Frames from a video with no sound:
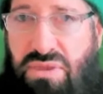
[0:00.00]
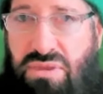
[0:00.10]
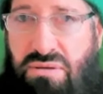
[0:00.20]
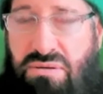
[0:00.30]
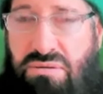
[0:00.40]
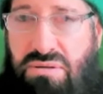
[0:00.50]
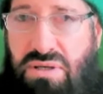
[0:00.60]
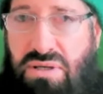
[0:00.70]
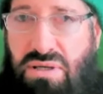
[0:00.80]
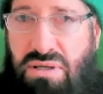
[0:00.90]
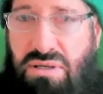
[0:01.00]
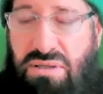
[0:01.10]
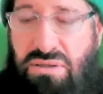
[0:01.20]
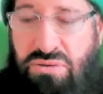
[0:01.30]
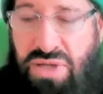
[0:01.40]
No?
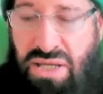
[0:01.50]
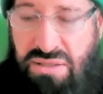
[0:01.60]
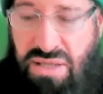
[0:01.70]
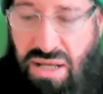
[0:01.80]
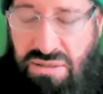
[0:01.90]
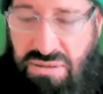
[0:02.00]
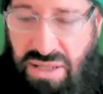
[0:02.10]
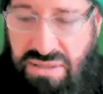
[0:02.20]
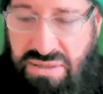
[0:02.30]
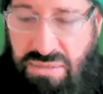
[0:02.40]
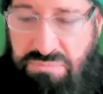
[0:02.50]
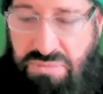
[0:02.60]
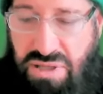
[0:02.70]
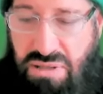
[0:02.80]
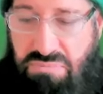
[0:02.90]
You can calculate them
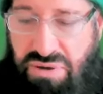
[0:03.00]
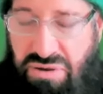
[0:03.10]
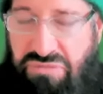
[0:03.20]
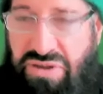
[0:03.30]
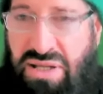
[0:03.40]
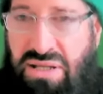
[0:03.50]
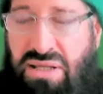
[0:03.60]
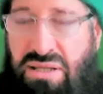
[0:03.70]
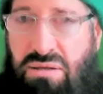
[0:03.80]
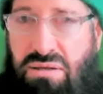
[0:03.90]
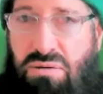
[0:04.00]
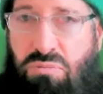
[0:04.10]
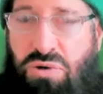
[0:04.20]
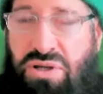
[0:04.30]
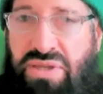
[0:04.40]
perfectly,
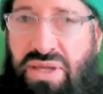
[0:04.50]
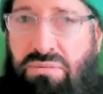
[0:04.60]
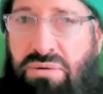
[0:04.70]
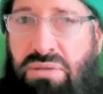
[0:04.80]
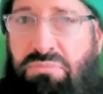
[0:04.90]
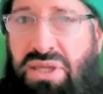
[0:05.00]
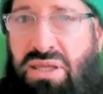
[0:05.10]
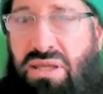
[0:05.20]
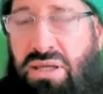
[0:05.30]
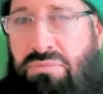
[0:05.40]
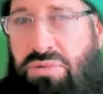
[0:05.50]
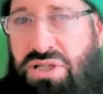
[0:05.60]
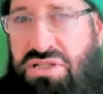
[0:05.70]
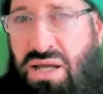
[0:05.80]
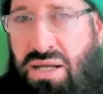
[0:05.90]
where they will be in
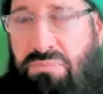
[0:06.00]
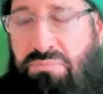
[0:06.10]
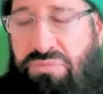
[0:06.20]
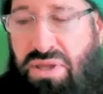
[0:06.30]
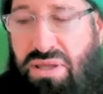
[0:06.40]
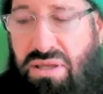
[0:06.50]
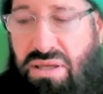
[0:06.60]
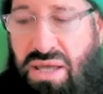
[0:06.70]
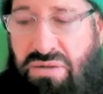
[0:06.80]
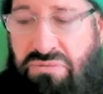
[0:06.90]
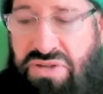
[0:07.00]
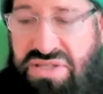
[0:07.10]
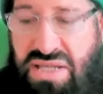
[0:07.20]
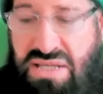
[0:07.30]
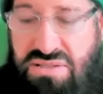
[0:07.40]
which time.
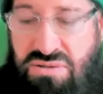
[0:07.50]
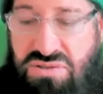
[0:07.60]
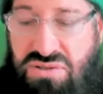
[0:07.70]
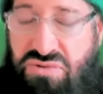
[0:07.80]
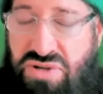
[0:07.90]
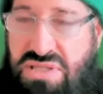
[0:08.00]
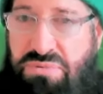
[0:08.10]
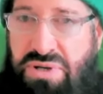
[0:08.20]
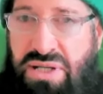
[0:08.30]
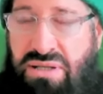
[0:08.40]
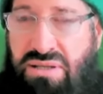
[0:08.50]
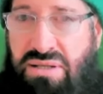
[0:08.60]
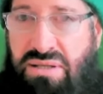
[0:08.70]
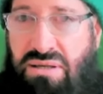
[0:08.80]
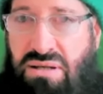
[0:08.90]
Everything is also transparent
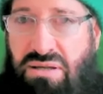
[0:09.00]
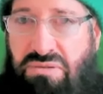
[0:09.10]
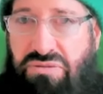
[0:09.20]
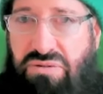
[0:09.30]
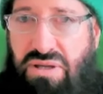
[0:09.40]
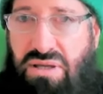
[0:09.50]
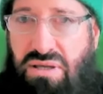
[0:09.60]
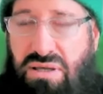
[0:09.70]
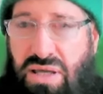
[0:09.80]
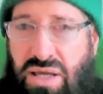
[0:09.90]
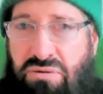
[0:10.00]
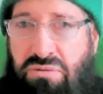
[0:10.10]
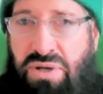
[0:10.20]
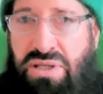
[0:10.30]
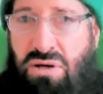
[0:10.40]
in their life.
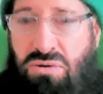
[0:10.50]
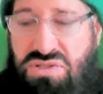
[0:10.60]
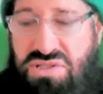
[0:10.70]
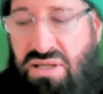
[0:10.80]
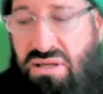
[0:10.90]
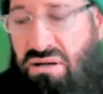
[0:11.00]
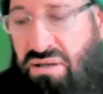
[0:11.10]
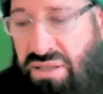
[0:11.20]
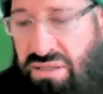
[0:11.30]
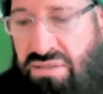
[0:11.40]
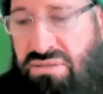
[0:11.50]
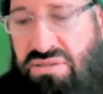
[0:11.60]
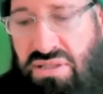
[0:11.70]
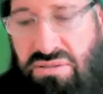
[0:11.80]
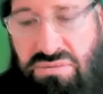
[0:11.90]
Everyone knows they are here,
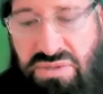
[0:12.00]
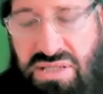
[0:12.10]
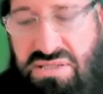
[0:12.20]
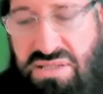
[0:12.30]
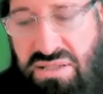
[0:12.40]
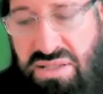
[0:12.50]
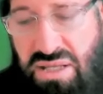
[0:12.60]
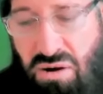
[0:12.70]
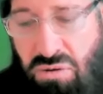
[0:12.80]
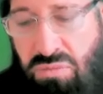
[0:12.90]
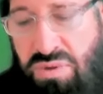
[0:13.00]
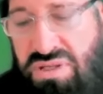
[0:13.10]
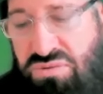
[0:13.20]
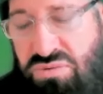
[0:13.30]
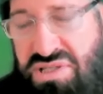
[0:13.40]
they do this, and they
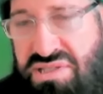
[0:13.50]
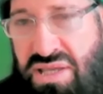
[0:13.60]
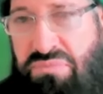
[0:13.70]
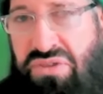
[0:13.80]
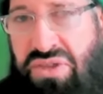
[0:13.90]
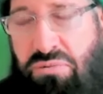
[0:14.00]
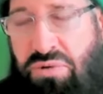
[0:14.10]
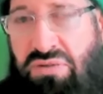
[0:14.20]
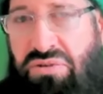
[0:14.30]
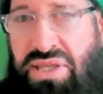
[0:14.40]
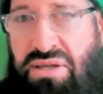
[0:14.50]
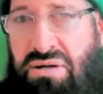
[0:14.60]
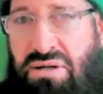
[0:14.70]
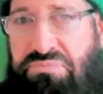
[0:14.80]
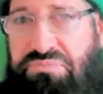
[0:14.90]
always do the same thing wherever they
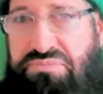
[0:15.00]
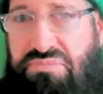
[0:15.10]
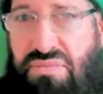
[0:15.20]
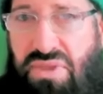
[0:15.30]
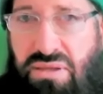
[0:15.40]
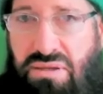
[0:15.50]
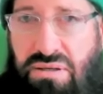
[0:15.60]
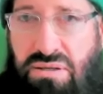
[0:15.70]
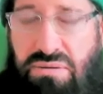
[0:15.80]
are. Yeah.